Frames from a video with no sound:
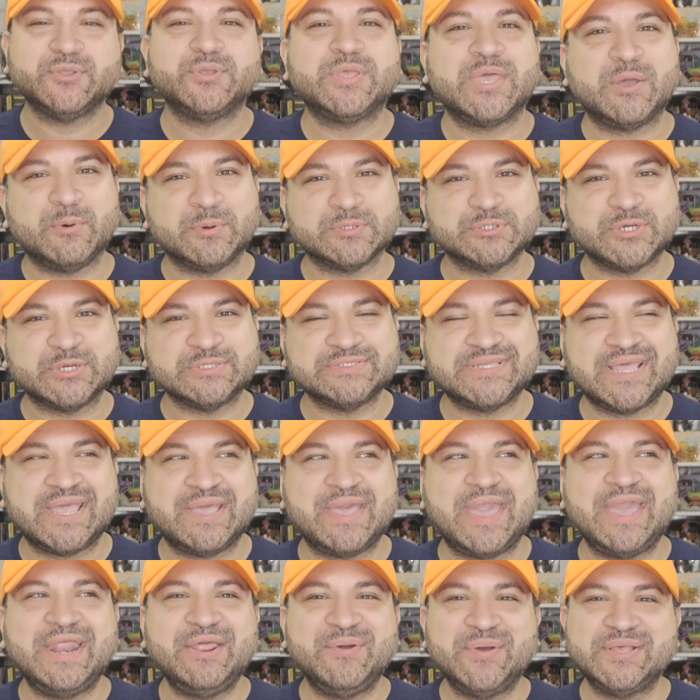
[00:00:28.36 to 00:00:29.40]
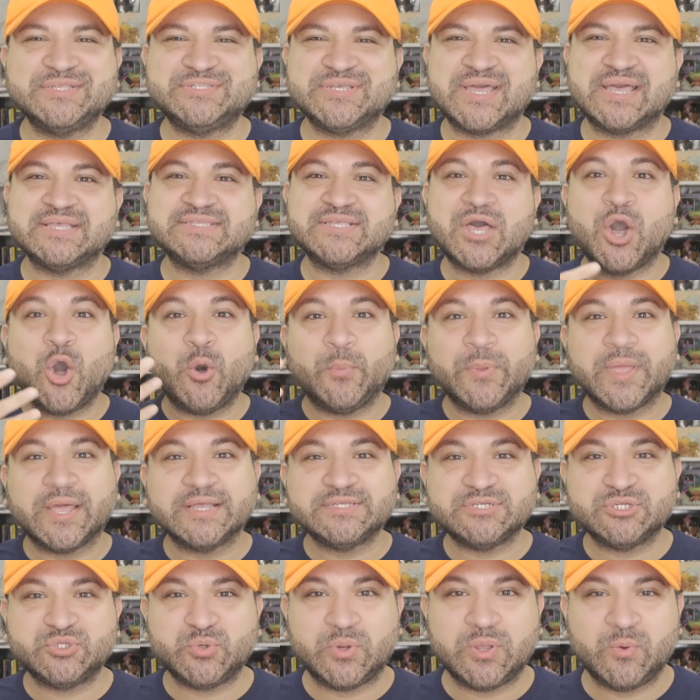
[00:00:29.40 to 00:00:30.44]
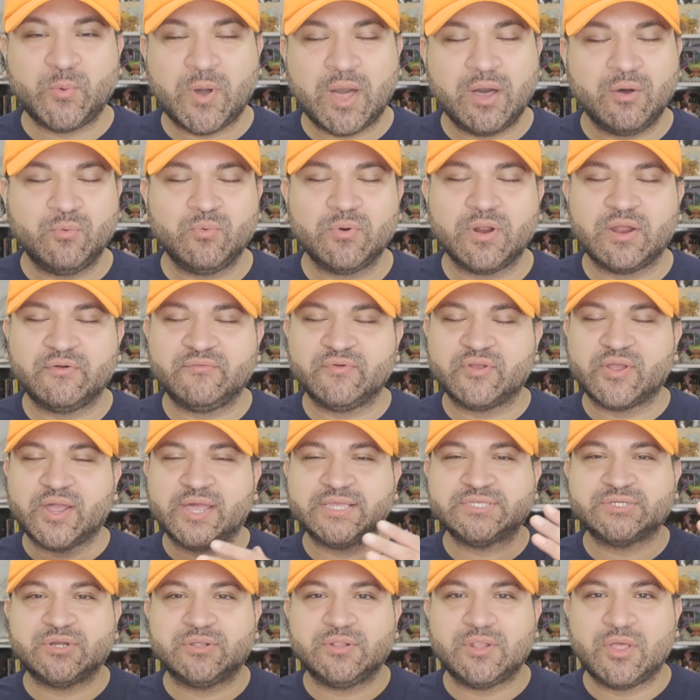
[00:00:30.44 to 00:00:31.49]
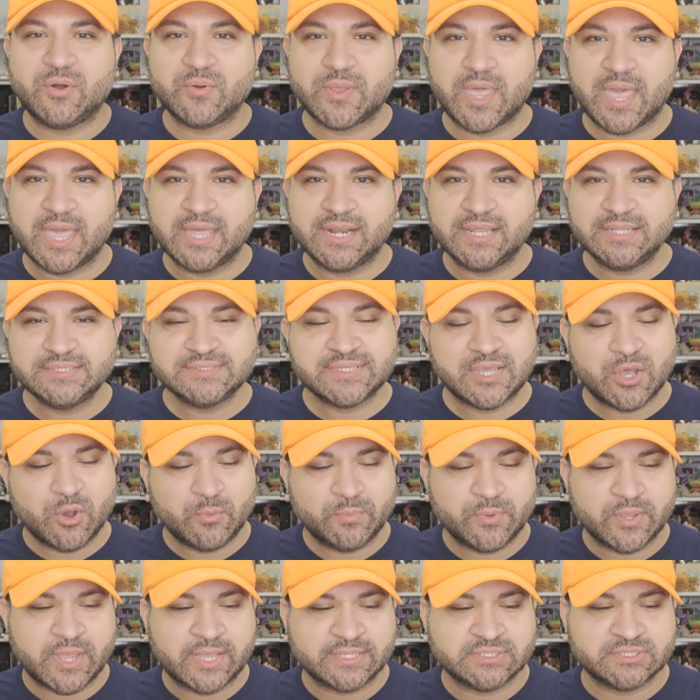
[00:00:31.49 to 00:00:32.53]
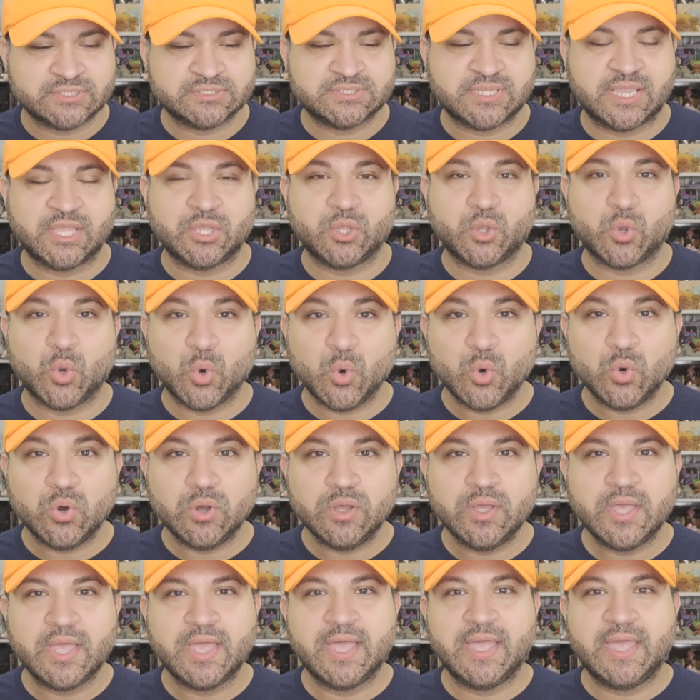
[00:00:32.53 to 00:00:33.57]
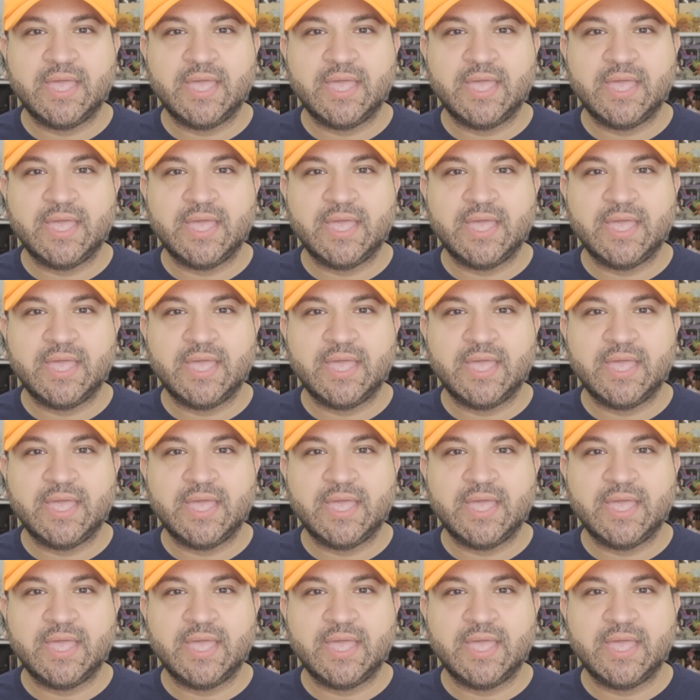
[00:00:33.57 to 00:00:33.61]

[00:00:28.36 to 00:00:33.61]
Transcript: get what I'm trying to say. Anyways, you guys, I hope you guys are doing well wherever you guys are located. I hope you guys are staying cool.